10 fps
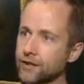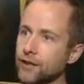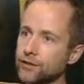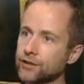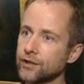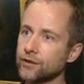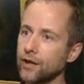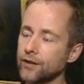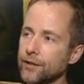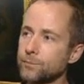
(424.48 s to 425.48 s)
it does, you know.
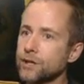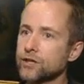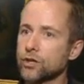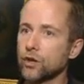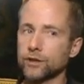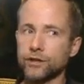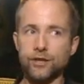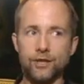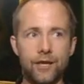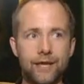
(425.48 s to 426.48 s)
I think being
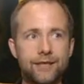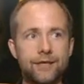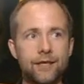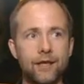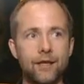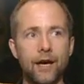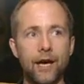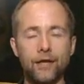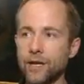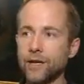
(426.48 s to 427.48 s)
Scottish is
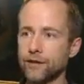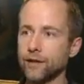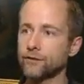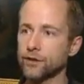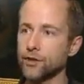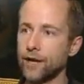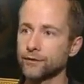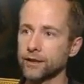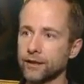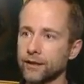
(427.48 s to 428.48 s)
a great thing for
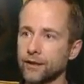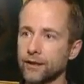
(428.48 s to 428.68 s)
travelling.